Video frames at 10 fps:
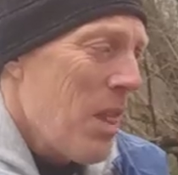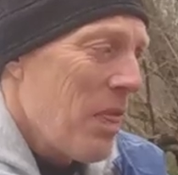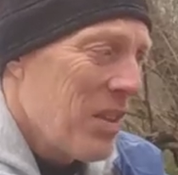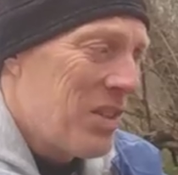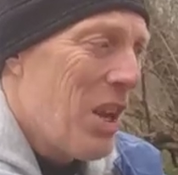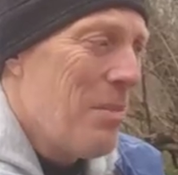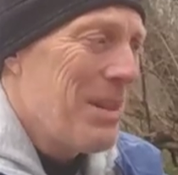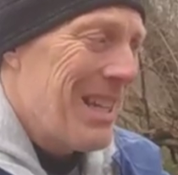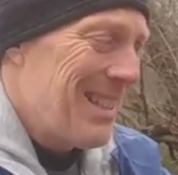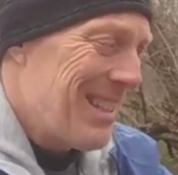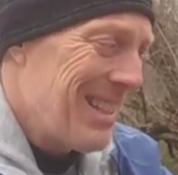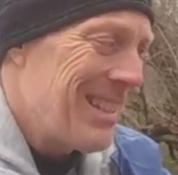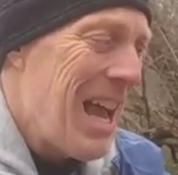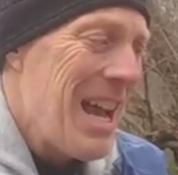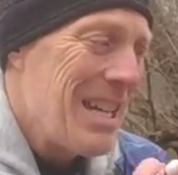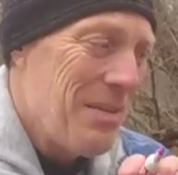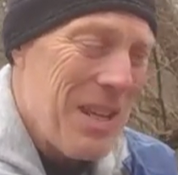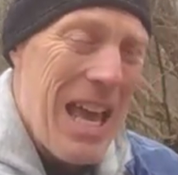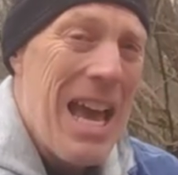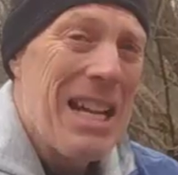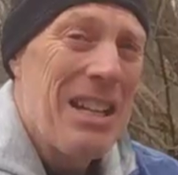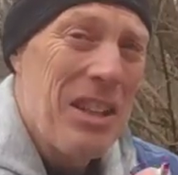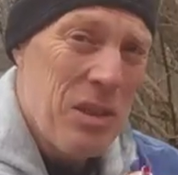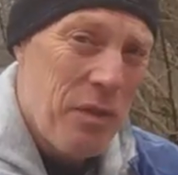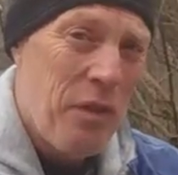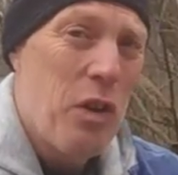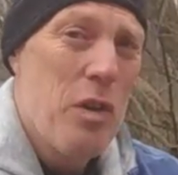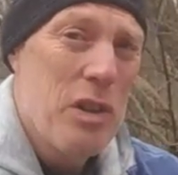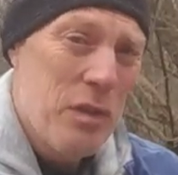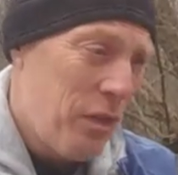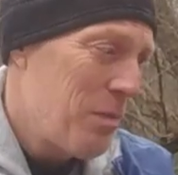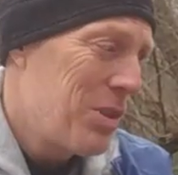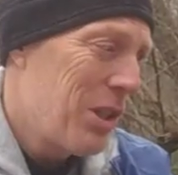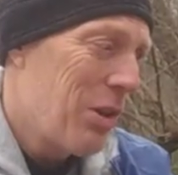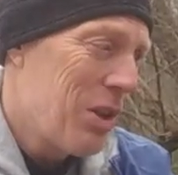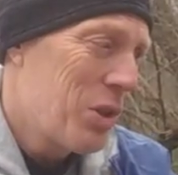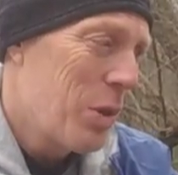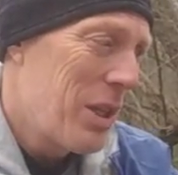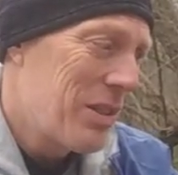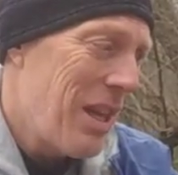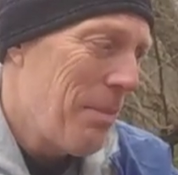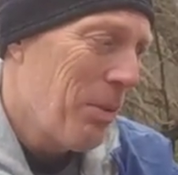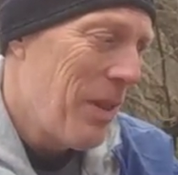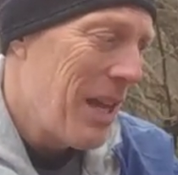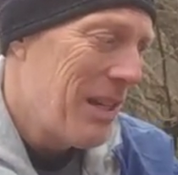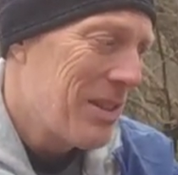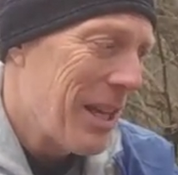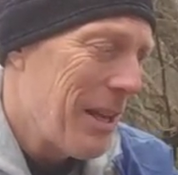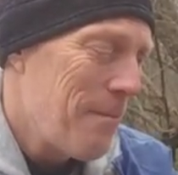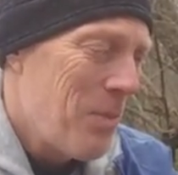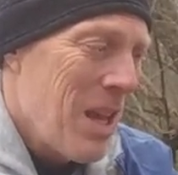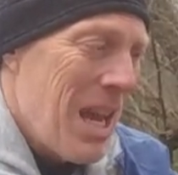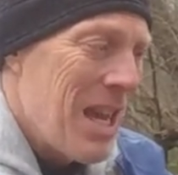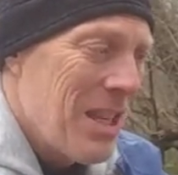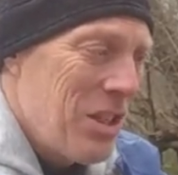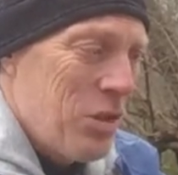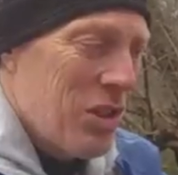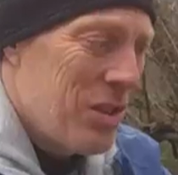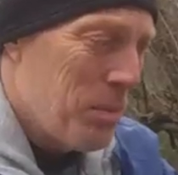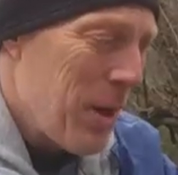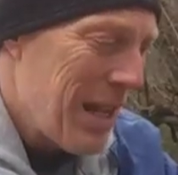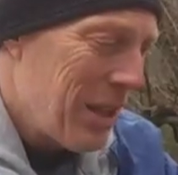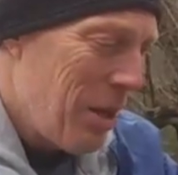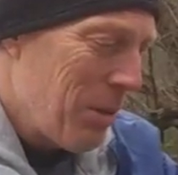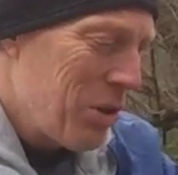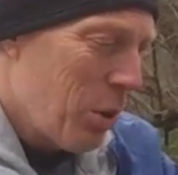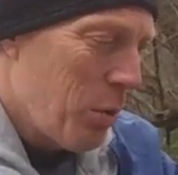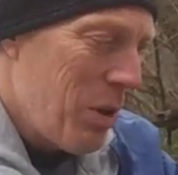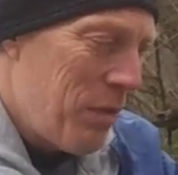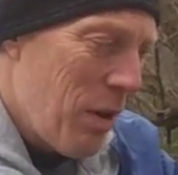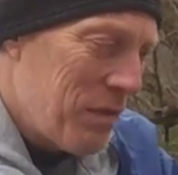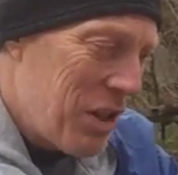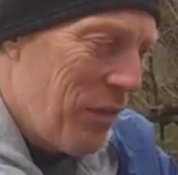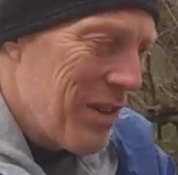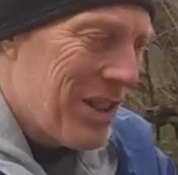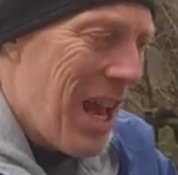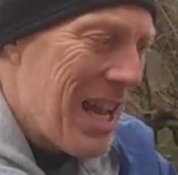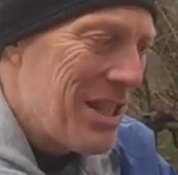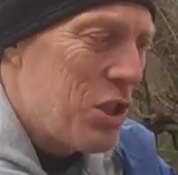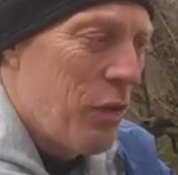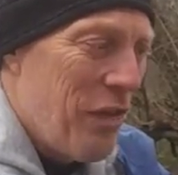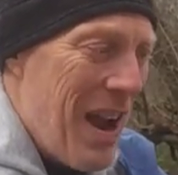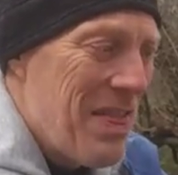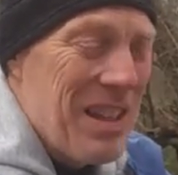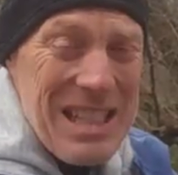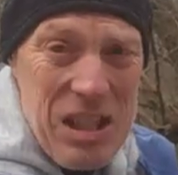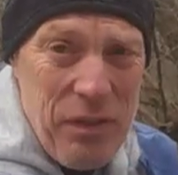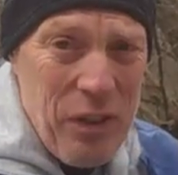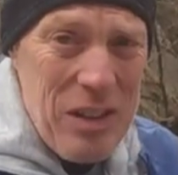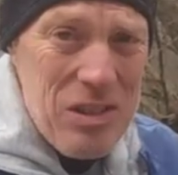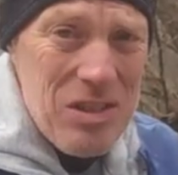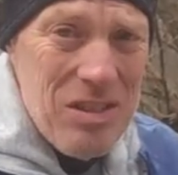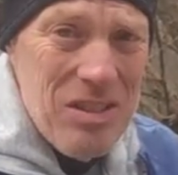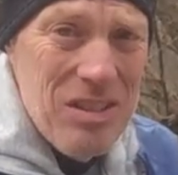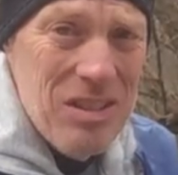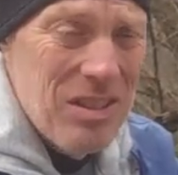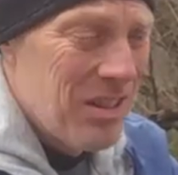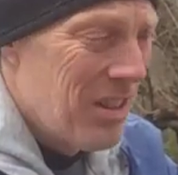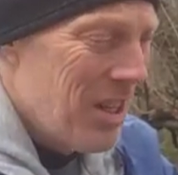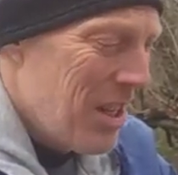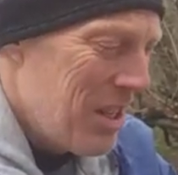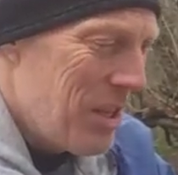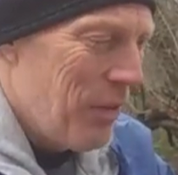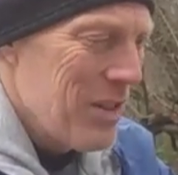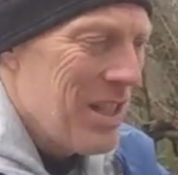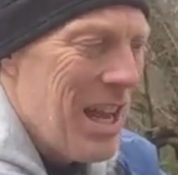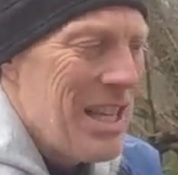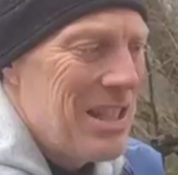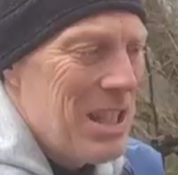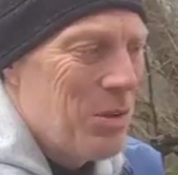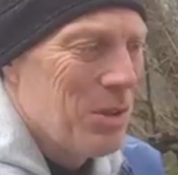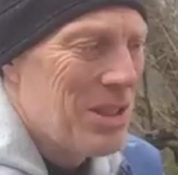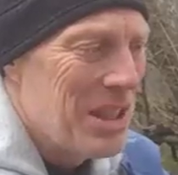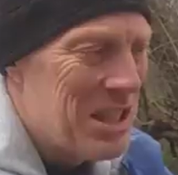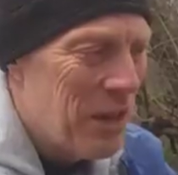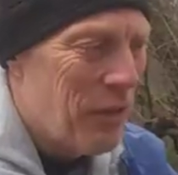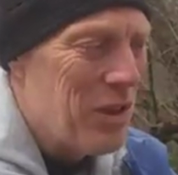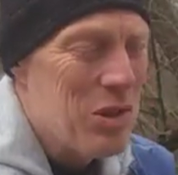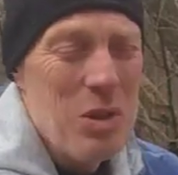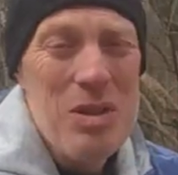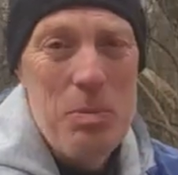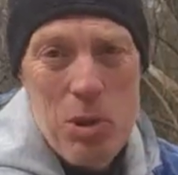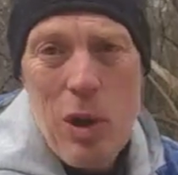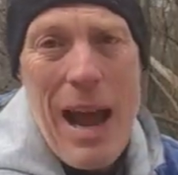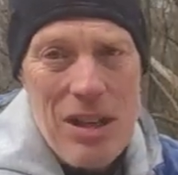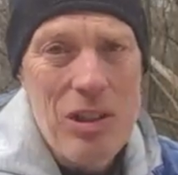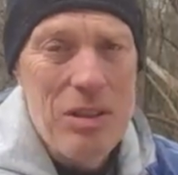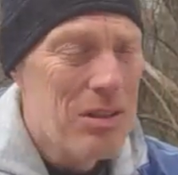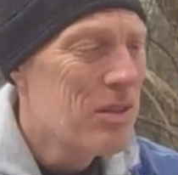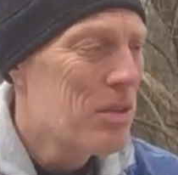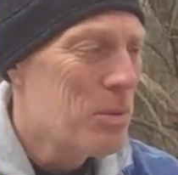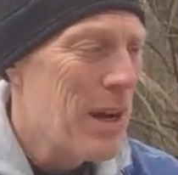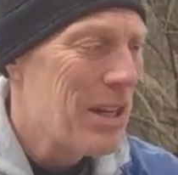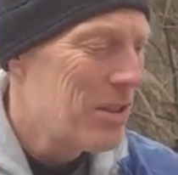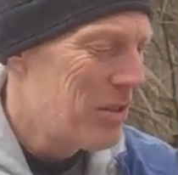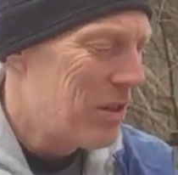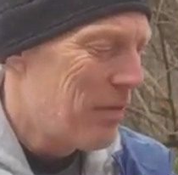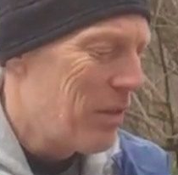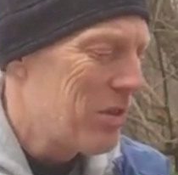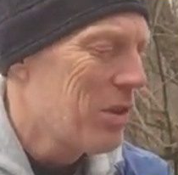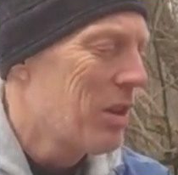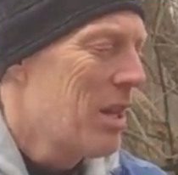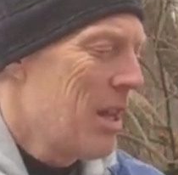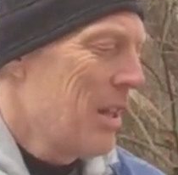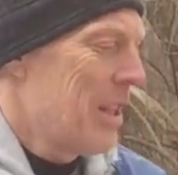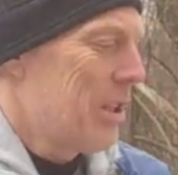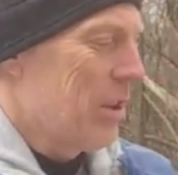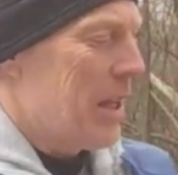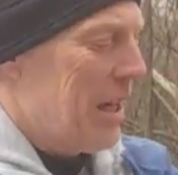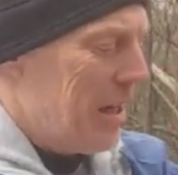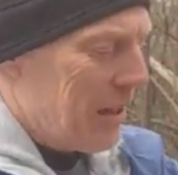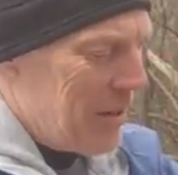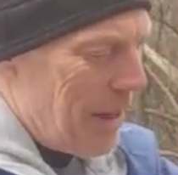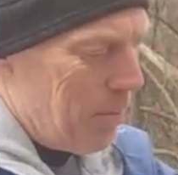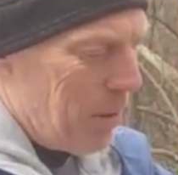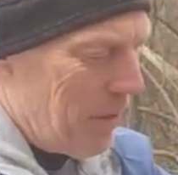the sum gets the sign of the add-in that's furthest from 0. I'll show you an example of that in a second. And then you just subtract the number. So if you have different signs, you find the difference. Different signs equals the difference, or subtraction. Subtraction is different. So let's look at an example of